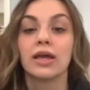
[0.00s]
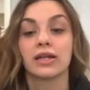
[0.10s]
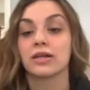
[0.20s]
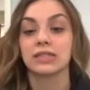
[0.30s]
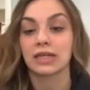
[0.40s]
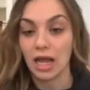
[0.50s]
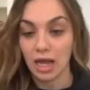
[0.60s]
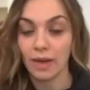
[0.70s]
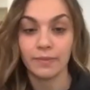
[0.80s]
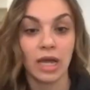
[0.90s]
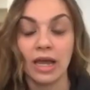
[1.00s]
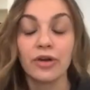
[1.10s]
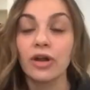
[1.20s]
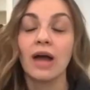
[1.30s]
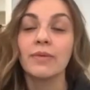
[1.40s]
And I was like, I
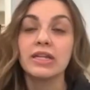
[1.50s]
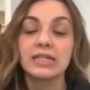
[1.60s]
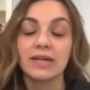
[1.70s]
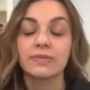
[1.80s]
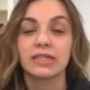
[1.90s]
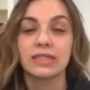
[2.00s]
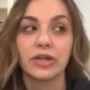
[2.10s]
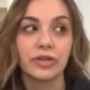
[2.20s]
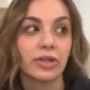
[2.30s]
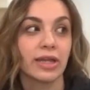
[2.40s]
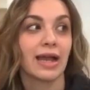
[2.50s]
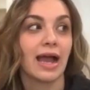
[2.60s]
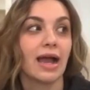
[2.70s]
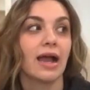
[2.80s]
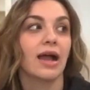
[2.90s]
don't know how many times I tell you, like,
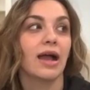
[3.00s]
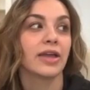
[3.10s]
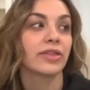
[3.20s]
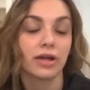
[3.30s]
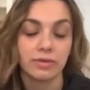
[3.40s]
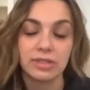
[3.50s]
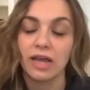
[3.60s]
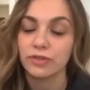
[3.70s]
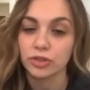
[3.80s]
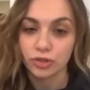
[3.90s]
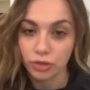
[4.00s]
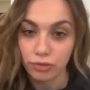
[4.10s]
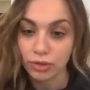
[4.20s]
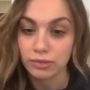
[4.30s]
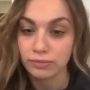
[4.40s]
I thought I was having a stroke,